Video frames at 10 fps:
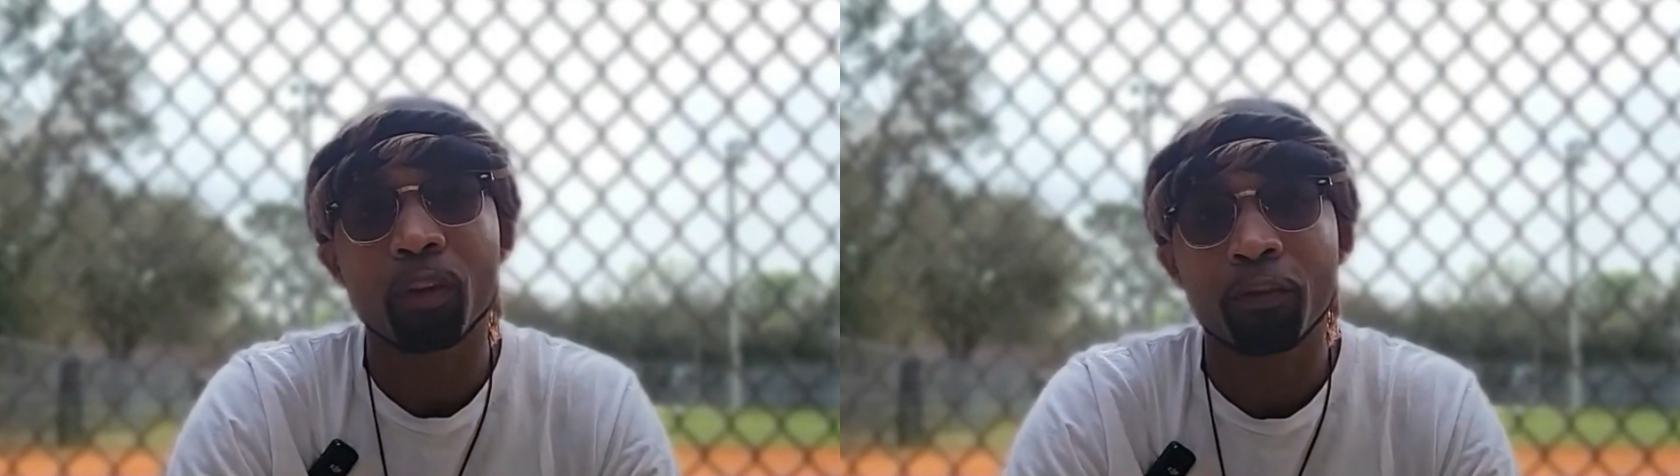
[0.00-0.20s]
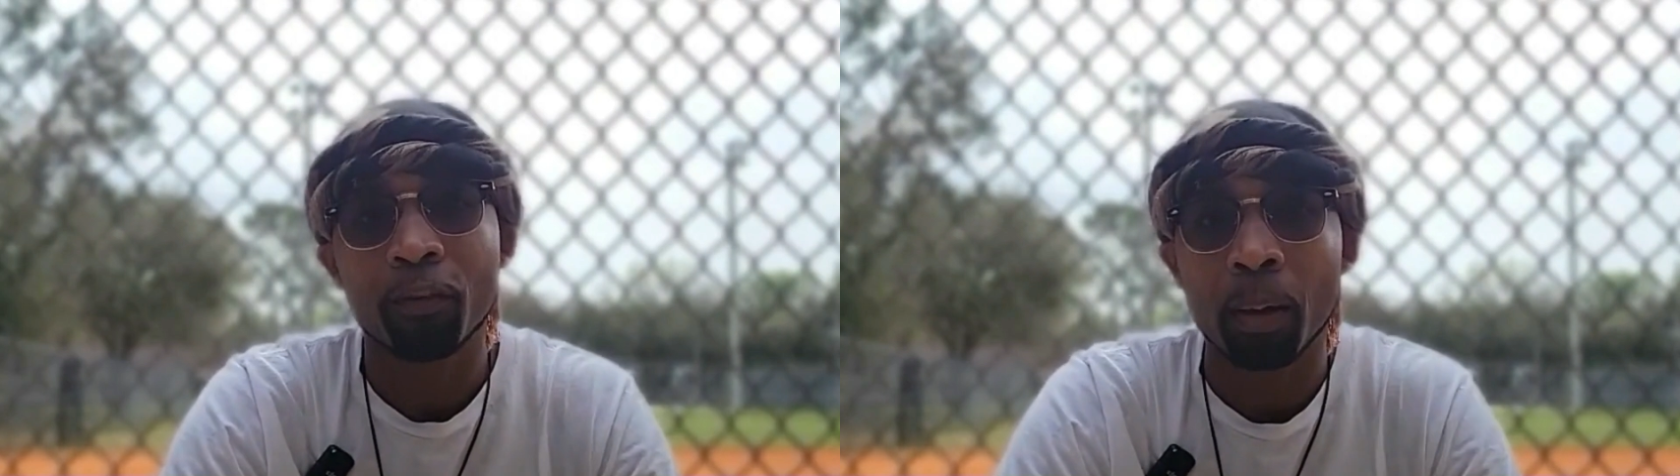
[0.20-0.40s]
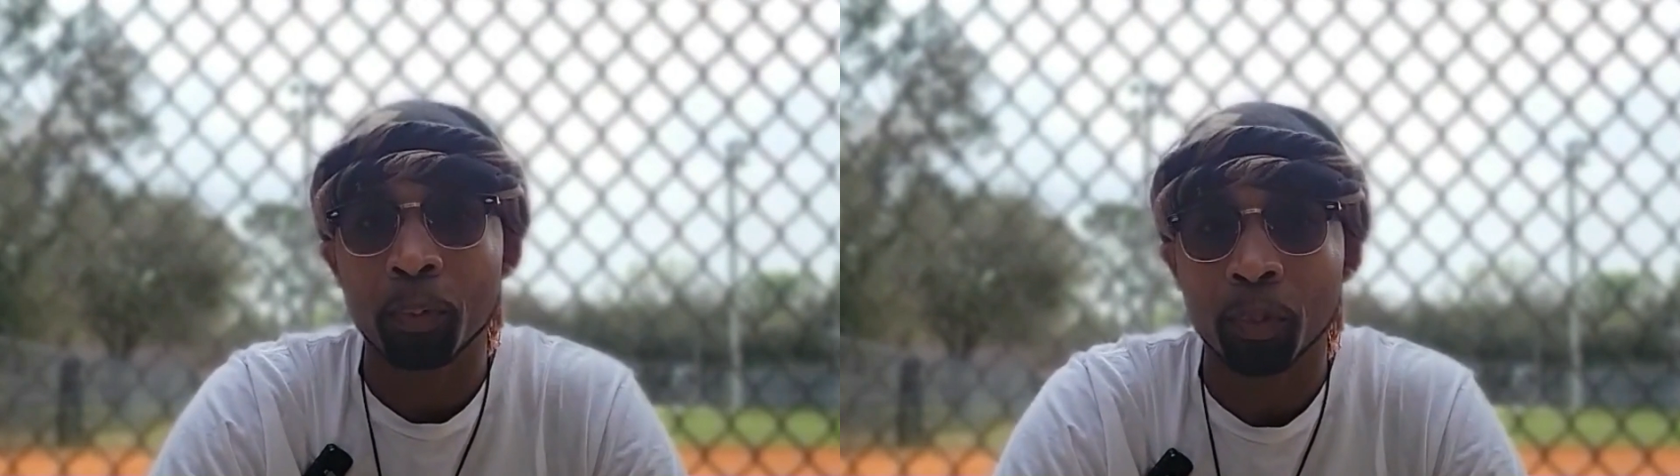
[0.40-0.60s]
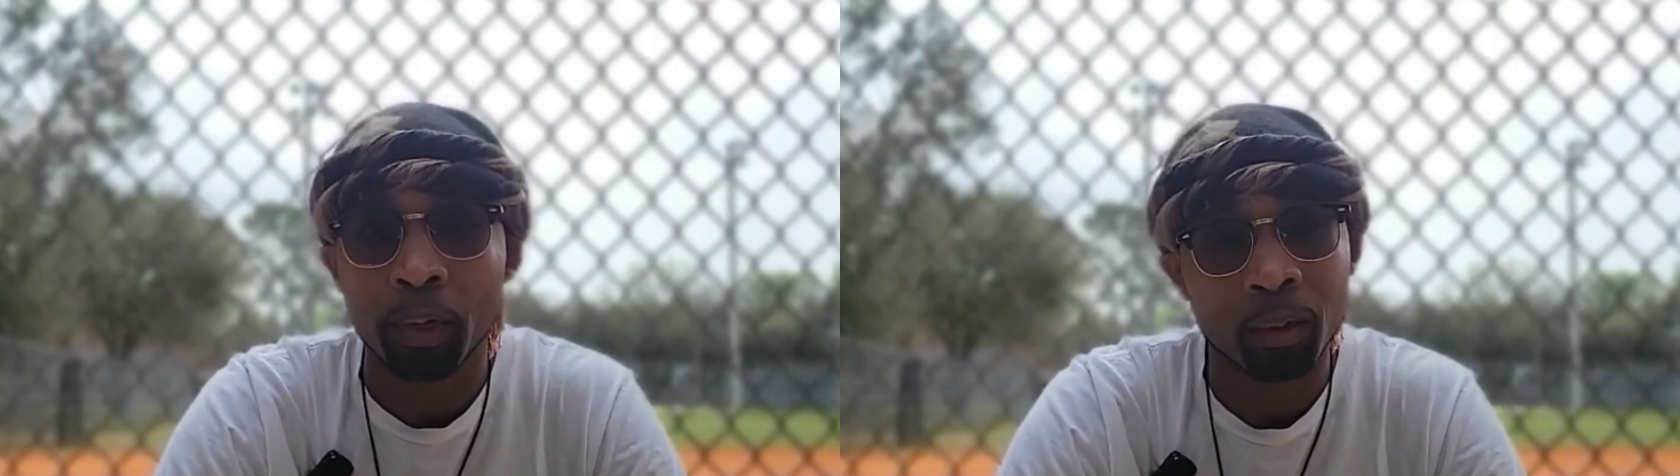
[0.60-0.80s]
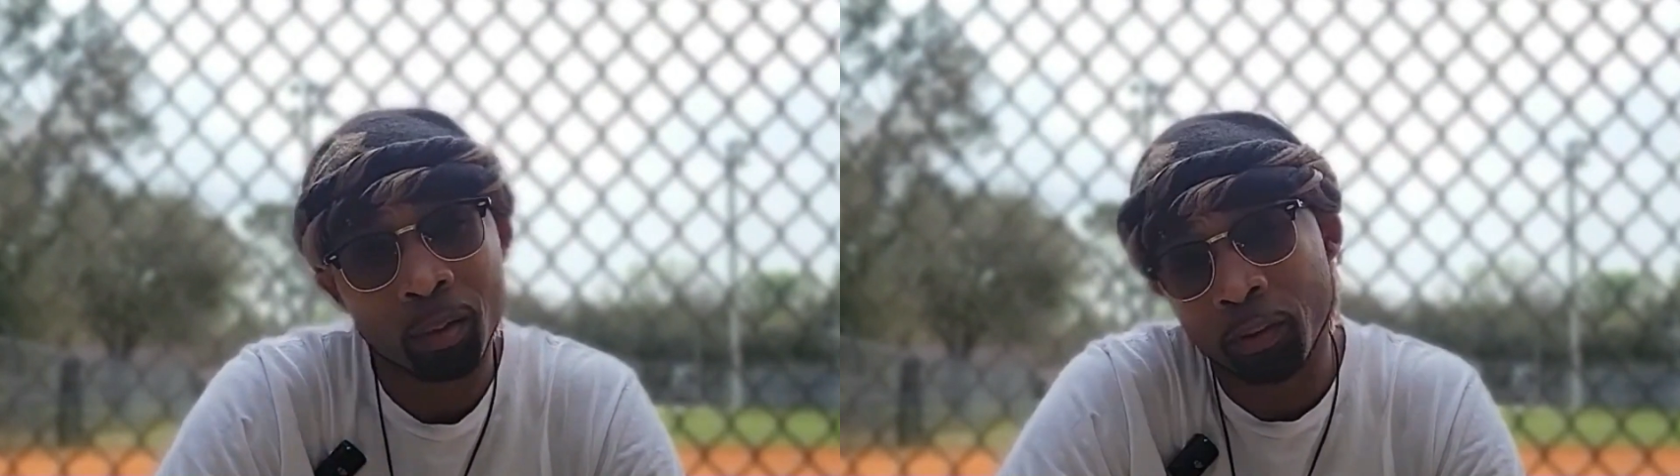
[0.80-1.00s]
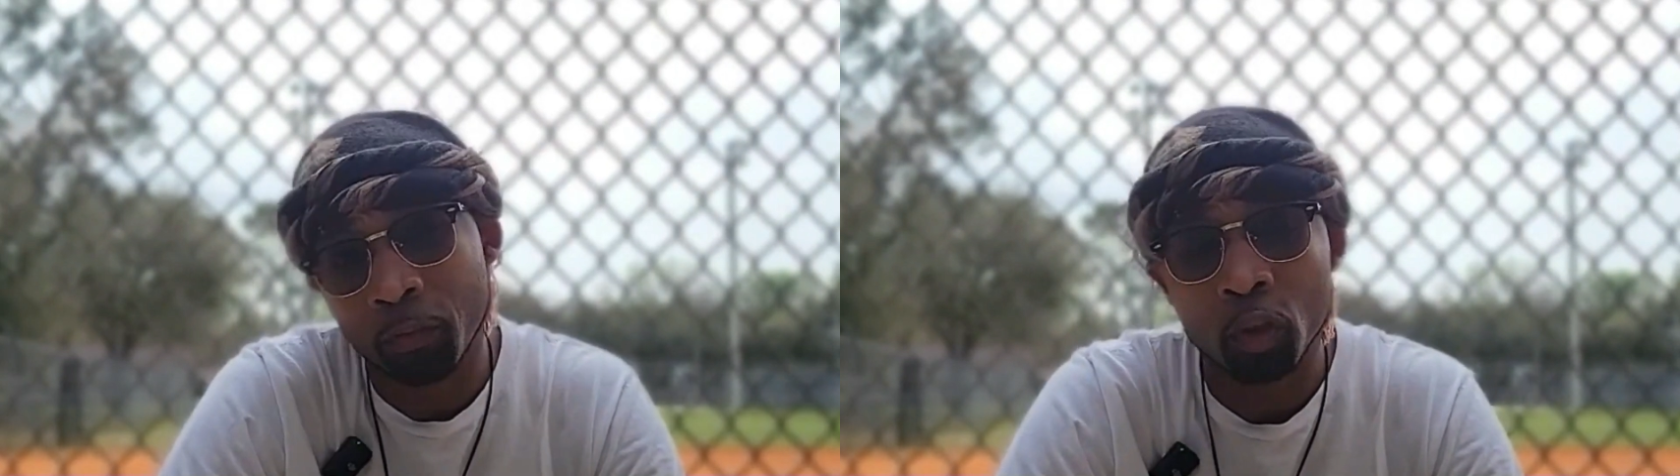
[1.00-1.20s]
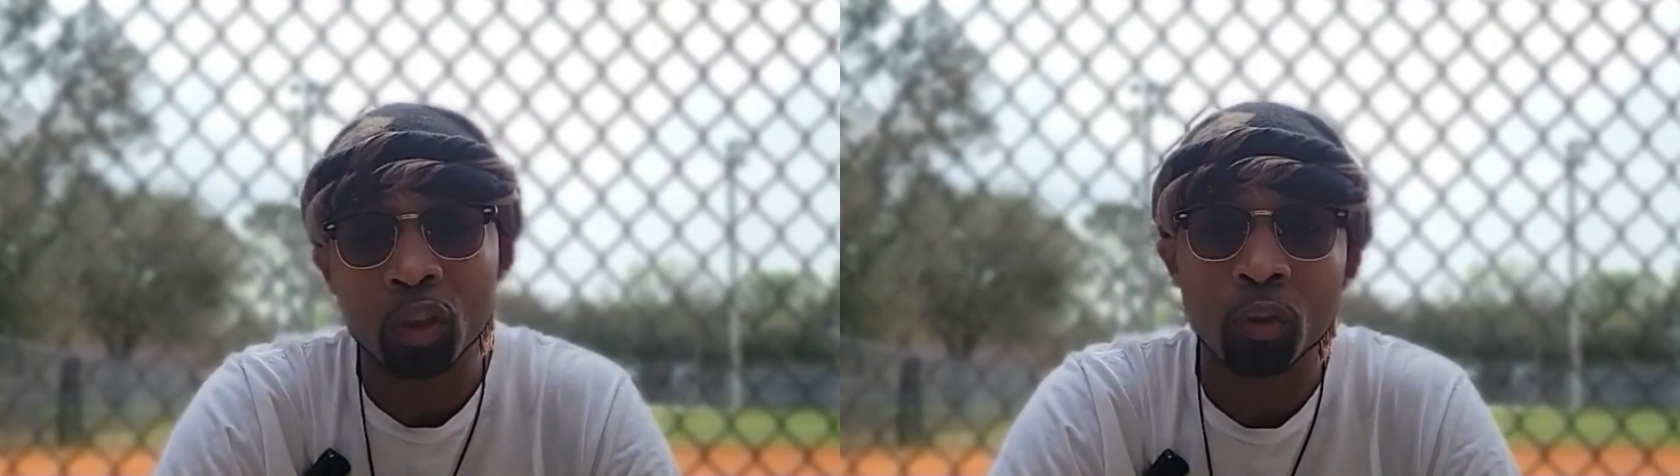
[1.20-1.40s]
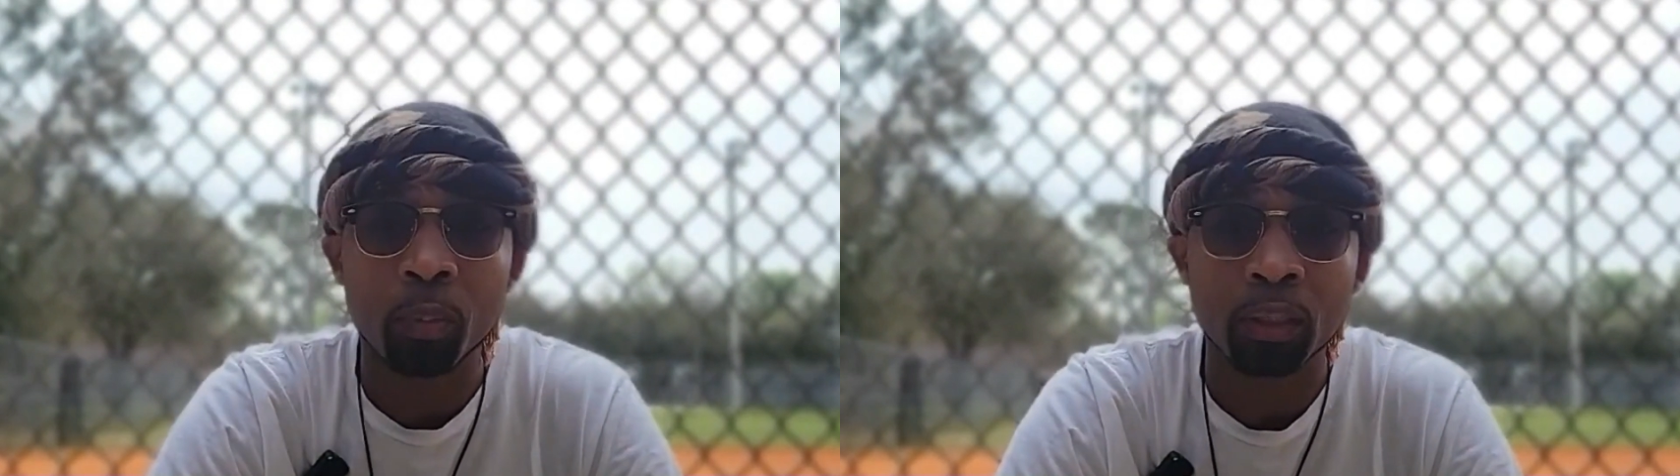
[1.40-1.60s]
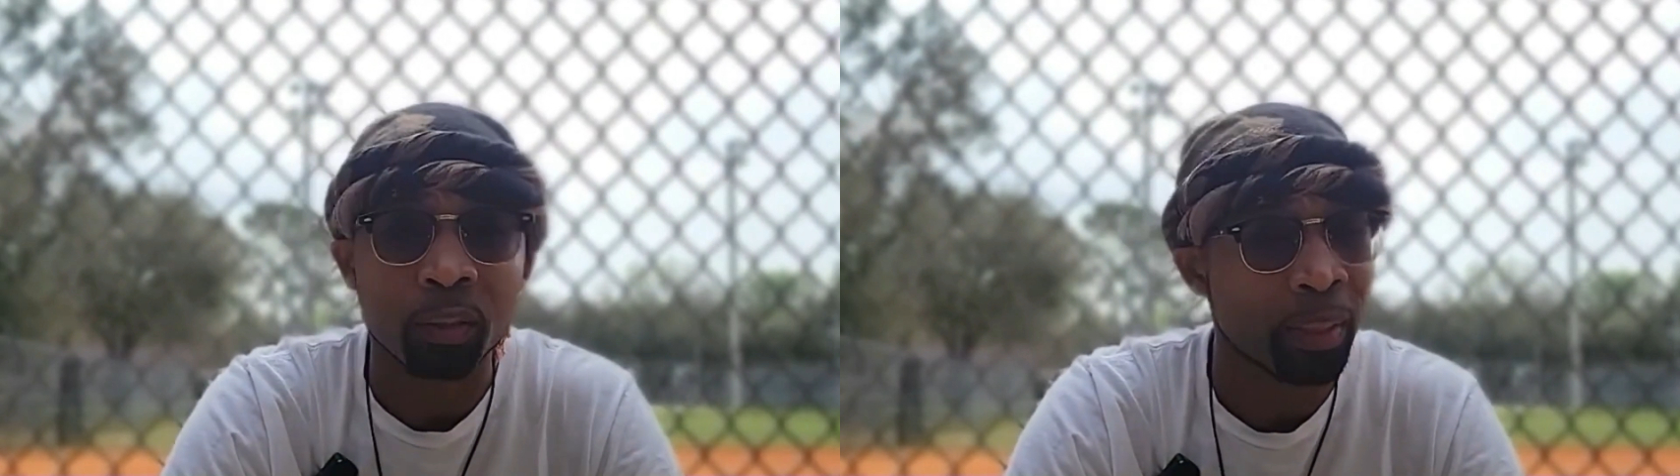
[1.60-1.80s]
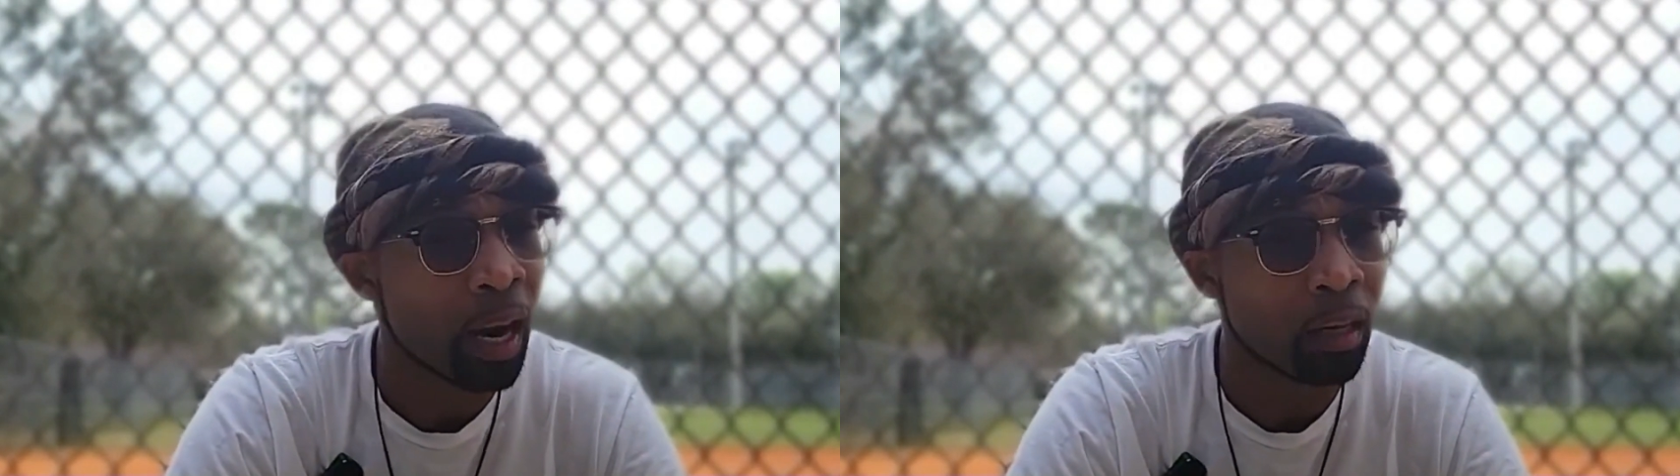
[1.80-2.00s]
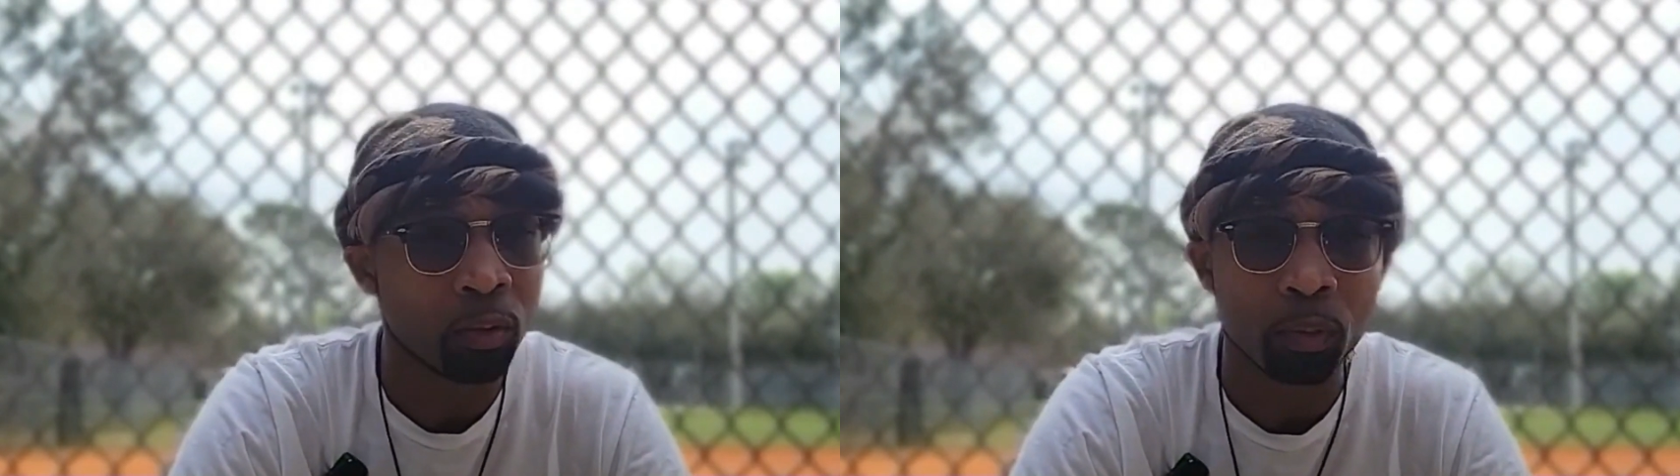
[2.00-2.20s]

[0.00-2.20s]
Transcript: February, or the first 2 months, to be honest